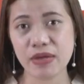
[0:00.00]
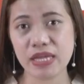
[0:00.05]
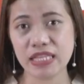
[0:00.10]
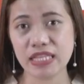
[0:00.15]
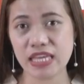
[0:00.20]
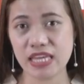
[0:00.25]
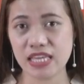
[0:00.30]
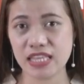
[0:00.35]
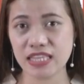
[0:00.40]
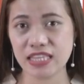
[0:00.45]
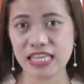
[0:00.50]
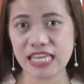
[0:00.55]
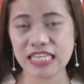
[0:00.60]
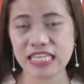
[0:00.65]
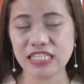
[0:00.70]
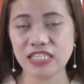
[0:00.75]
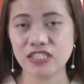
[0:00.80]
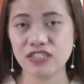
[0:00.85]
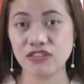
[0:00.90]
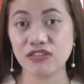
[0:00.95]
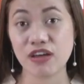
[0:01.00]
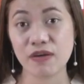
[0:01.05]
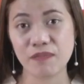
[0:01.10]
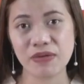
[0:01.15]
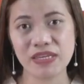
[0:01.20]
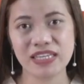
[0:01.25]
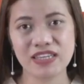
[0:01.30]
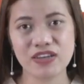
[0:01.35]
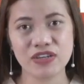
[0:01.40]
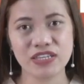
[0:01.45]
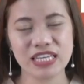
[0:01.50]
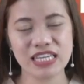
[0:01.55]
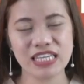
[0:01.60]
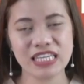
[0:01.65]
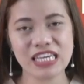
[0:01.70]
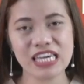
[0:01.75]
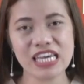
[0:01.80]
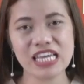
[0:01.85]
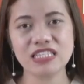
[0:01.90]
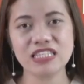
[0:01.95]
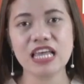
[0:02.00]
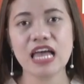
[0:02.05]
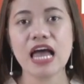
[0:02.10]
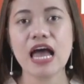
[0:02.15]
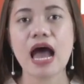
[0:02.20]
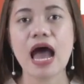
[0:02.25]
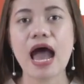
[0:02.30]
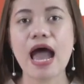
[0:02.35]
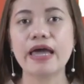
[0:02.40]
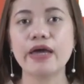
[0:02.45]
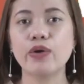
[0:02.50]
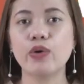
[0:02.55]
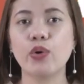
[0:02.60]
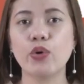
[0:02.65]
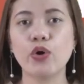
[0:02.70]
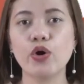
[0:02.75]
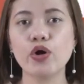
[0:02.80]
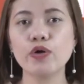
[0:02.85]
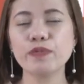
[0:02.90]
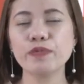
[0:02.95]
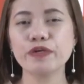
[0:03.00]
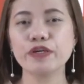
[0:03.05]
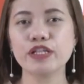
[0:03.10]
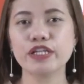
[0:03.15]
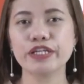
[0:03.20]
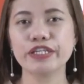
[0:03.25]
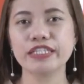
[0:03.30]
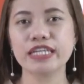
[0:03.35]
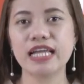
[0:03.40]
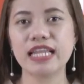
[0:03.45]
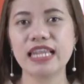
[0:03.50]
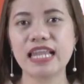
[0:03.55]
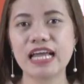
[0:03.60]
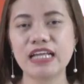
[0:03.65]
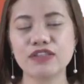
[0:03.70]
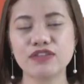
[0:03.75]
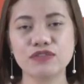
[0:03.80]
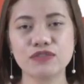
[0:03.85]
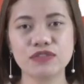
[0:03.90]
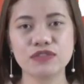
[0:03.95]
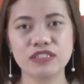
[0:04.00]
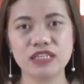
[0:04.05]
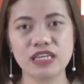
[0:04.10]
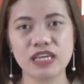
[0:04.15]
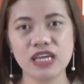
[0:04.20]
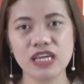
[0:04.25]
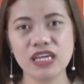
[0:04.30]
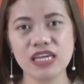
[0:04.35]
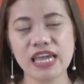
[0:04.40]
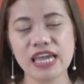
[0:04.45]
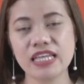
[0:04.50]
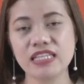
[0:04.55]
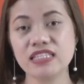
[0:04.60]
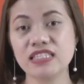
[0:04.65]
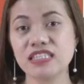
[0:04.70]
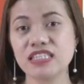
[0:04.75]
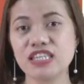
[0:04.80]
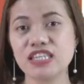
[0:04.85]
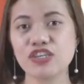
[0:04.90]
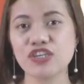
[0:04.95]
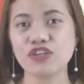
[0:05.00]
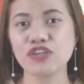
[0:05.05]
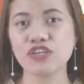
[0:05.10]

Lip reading: in this topic. Okay, kids, I hope you learned a lot today and see you in